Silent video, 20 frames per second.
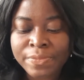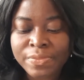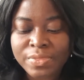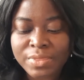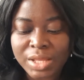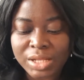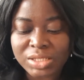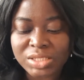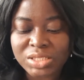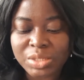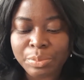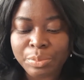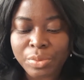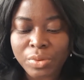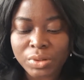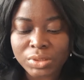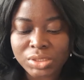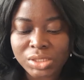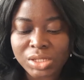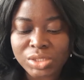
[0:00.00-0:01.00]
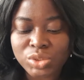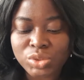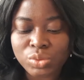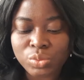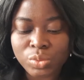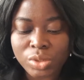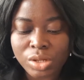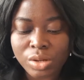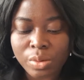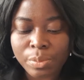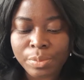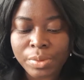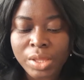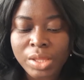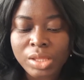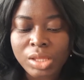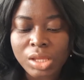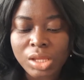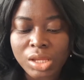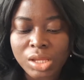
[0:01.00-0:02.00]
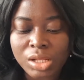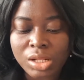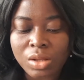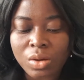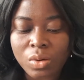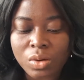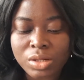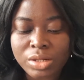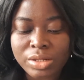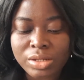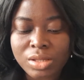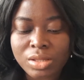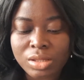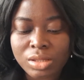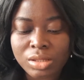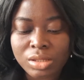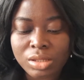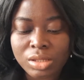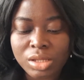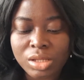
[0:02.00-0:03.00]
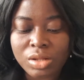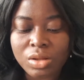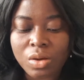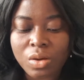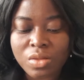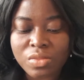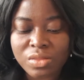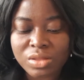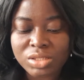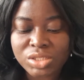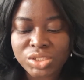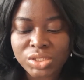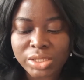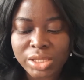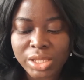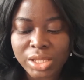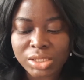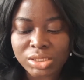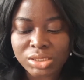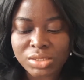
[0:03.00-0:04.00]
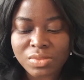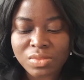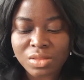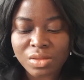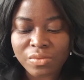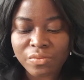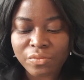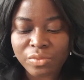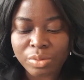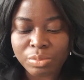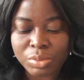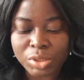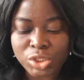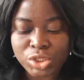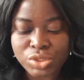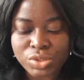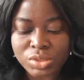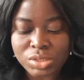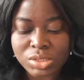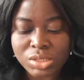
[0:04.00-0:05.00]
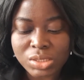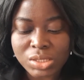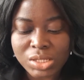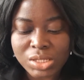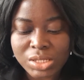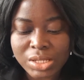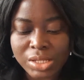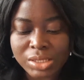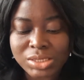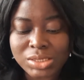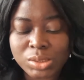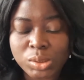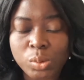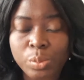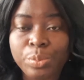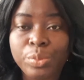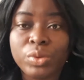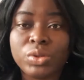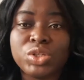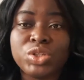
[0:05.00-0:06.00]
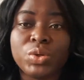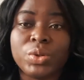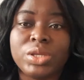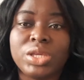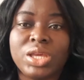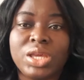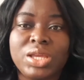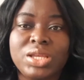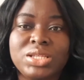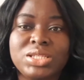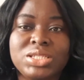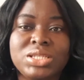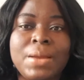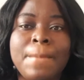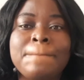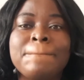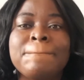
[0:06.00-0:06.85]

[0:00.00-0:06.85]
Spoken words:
that is important to read up in order to get the information needed to support your case?